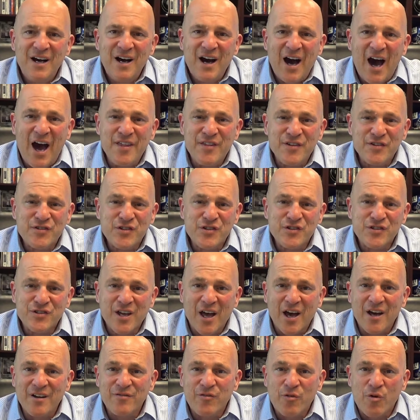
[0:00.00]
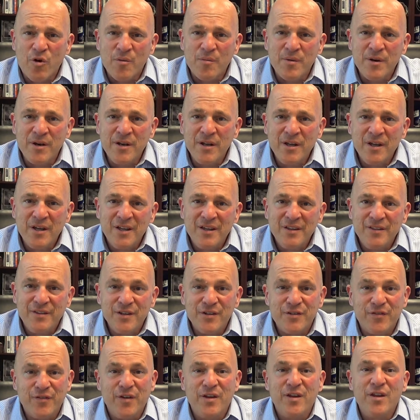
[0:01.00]
Hi, this is Scott Foreman.
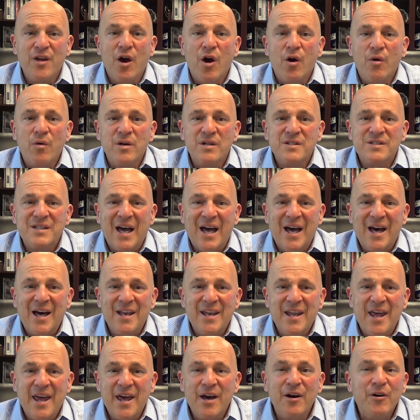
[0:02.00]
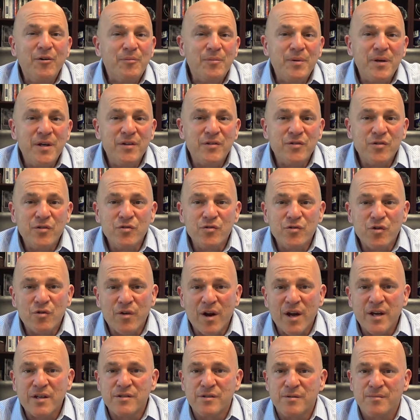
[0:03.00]
This video is on LPII
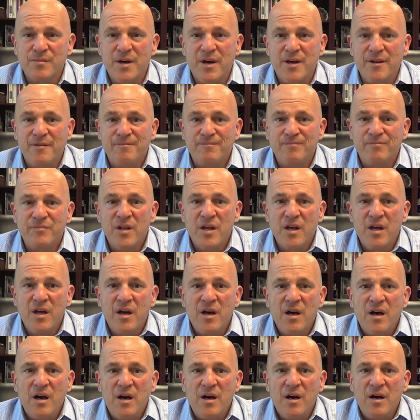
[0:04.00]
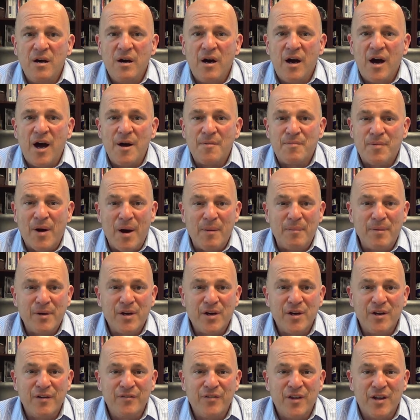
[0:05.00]
Direct Submit. I probably
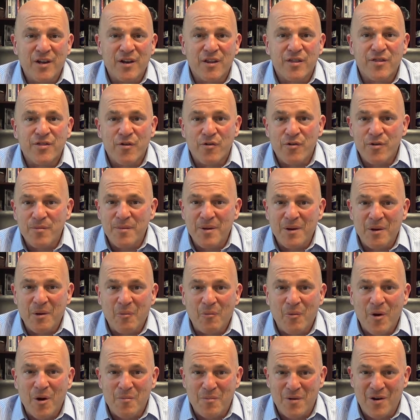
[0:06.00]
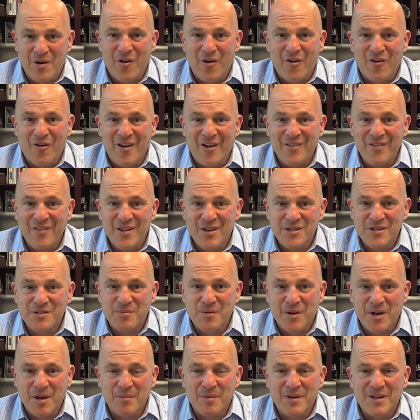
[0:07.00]
could have done a 30-minute webinar on this,
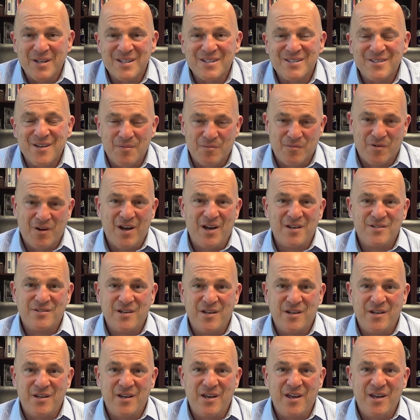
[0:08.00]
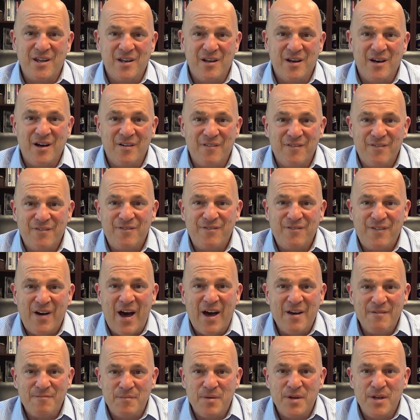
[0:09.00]
but I'm going to summarize it in a
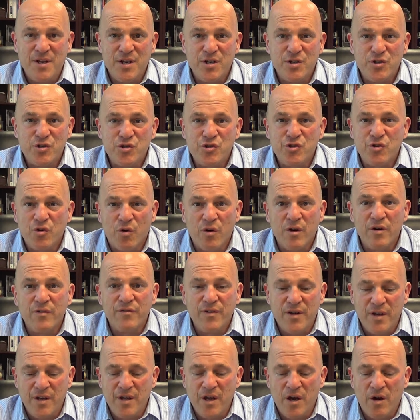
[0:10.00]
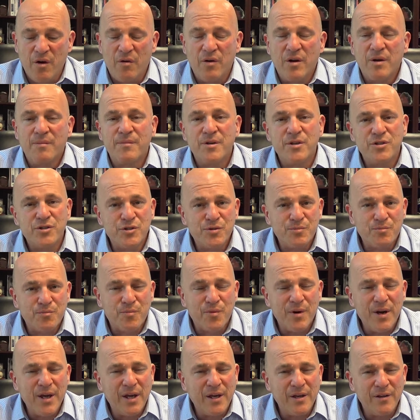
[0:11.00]
5-minute short video. And I'm going to just
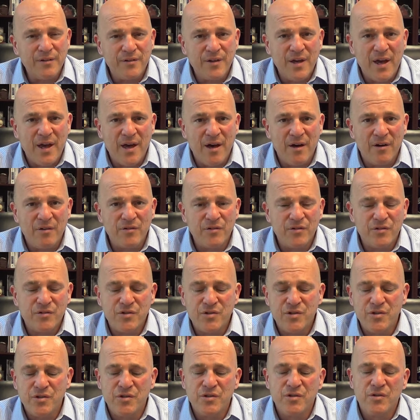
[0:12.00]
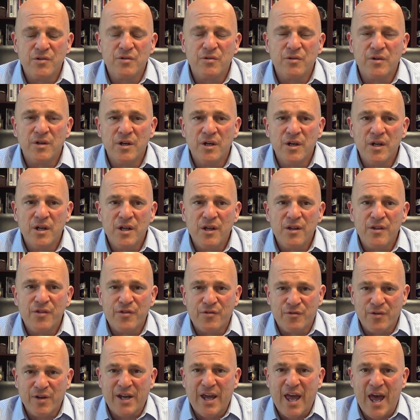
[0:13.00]
break it down to
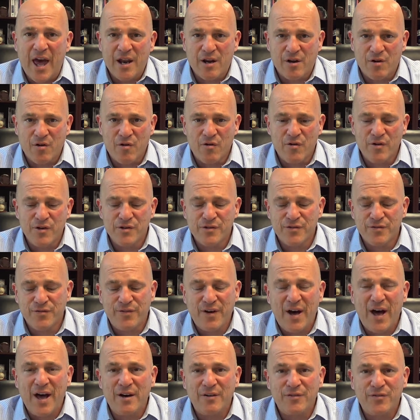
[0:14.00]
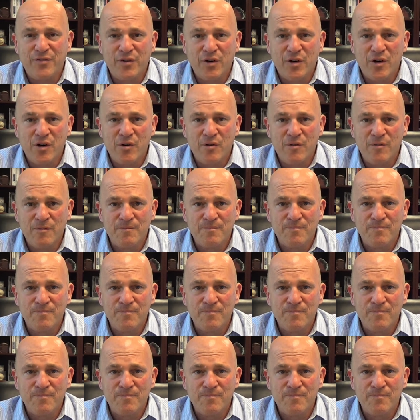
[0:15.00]
3 categories: file flow,